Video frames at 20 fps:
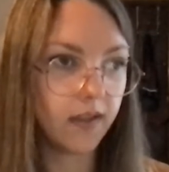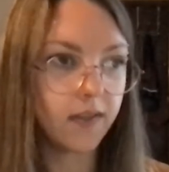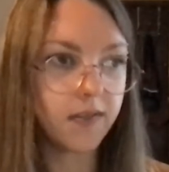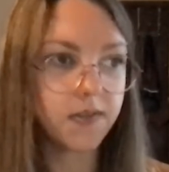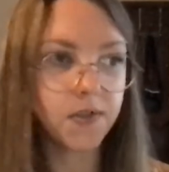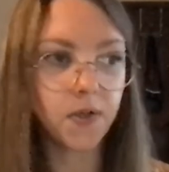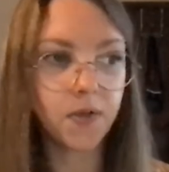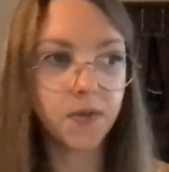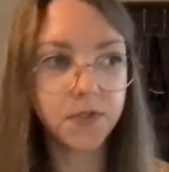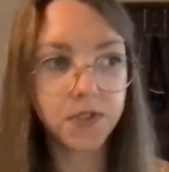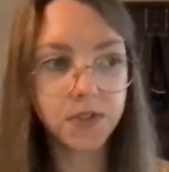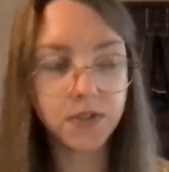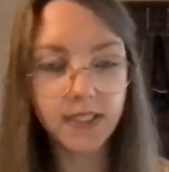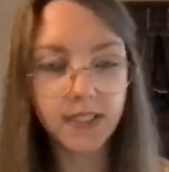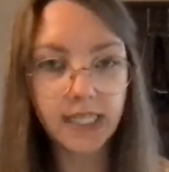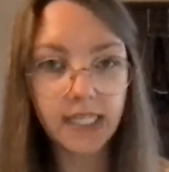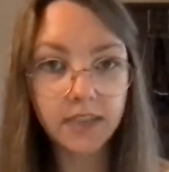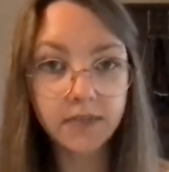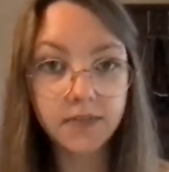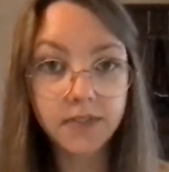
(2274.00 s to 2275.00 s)
It's also the
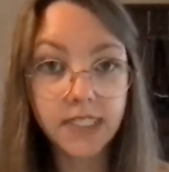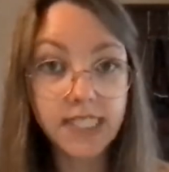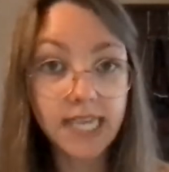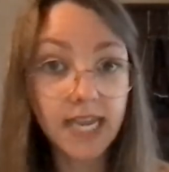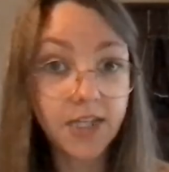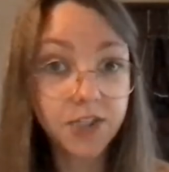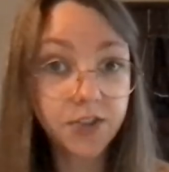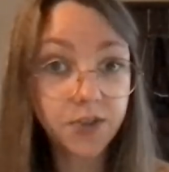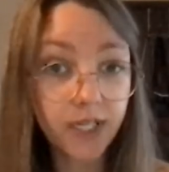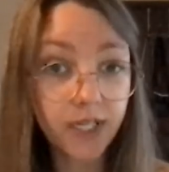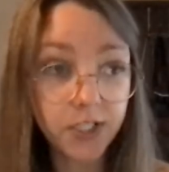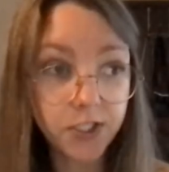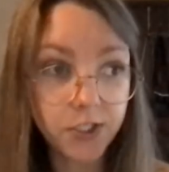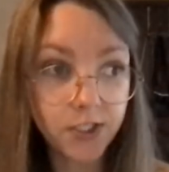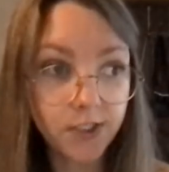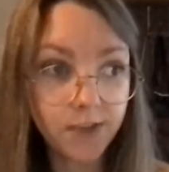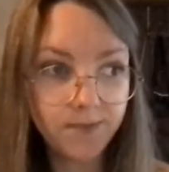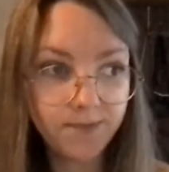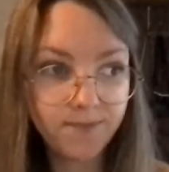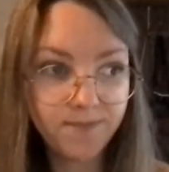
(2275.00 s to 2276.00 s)
gate of
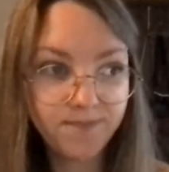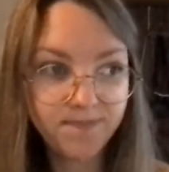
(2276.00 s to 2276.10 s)
exaggeration.